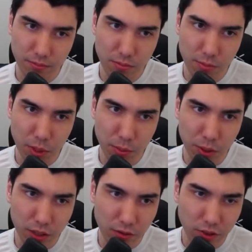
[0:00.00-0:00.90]
But
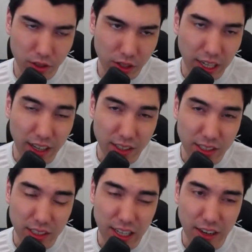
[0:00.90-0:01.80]
upon further
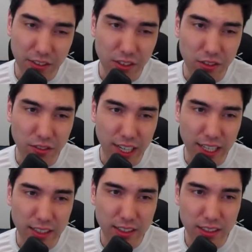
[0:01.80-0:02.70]
analysis after the
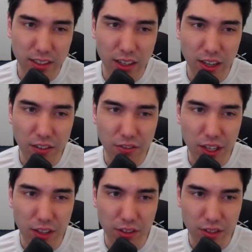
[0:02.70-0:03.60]
fact, I
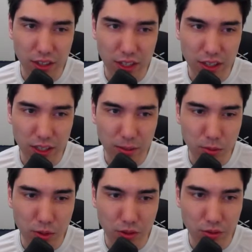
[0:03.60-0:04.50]
found that the
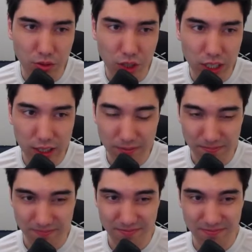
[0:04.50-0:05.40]
move rook
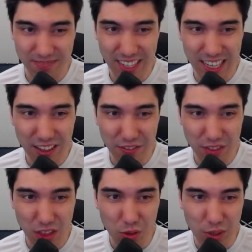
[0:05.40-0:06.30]

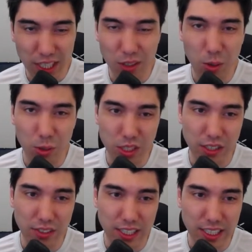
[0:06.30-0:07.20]
f3 holds
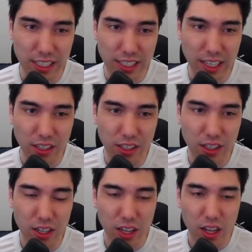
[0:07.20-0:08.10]
everything together,
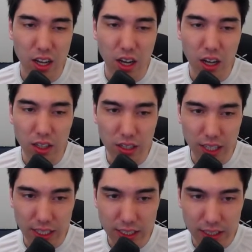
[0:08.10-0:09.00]

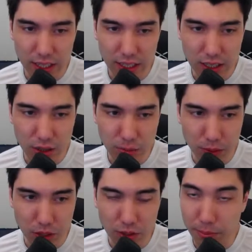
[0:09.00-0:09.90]
unless I go
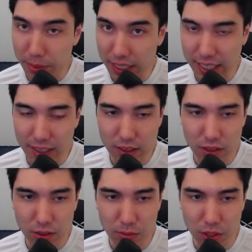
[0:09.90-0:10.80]
bishop b8.
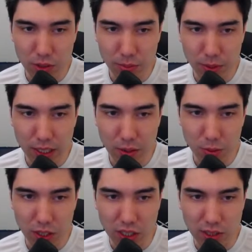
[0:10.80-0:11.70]
So bishop b8
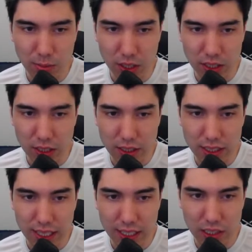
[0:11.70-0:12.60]
works because it
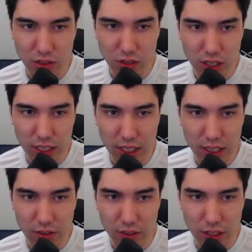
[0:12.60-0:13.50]
attacks the rook, and
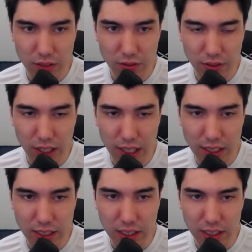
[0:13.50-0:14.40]
even if
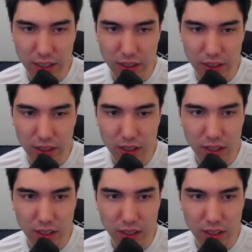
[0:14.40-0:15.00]
knight here